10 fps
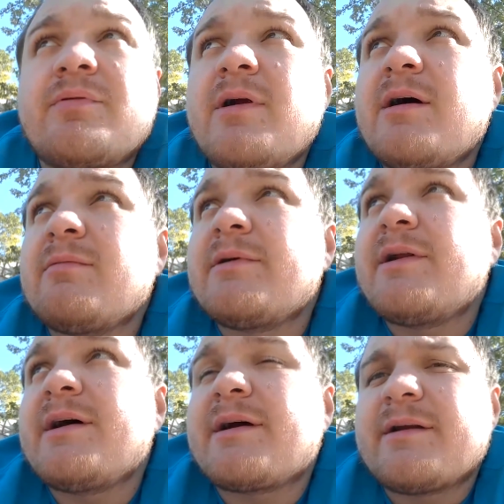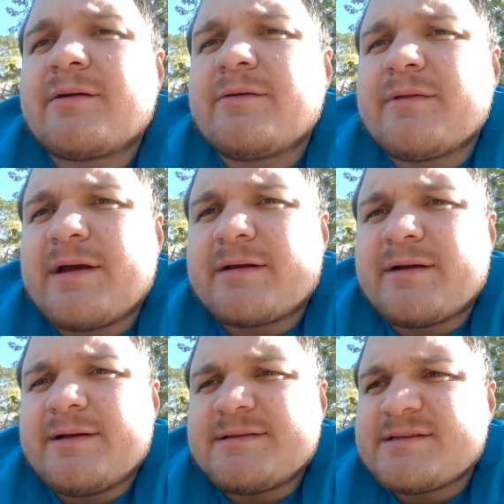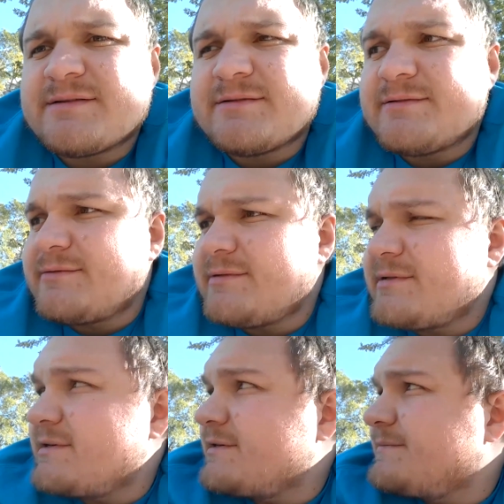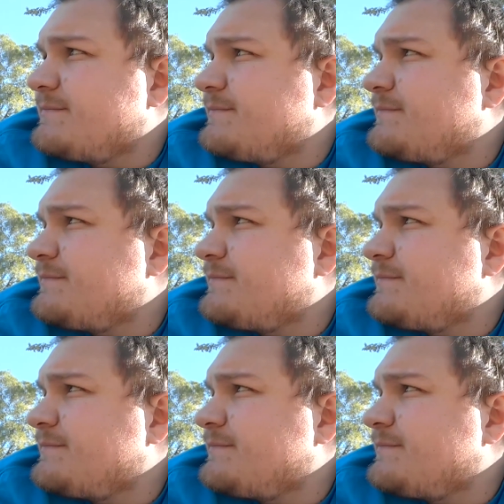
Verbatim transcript: probably not going to go that great, so we'll uh,